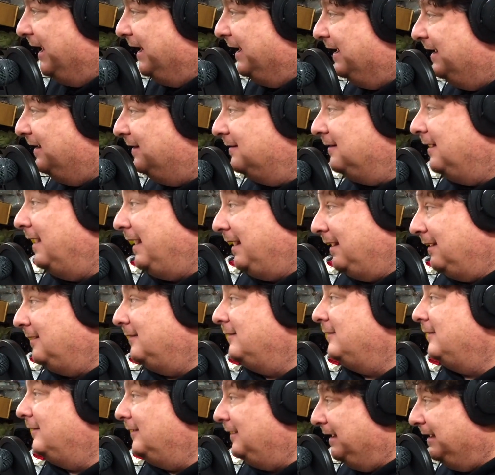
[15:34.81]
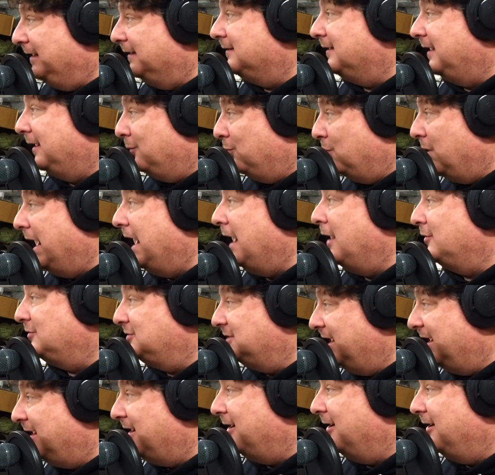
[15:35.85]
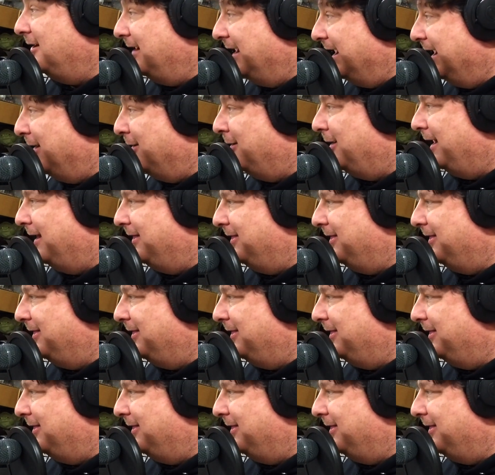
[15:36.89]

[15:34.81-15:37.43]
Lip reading: And he's like, wow, check her out.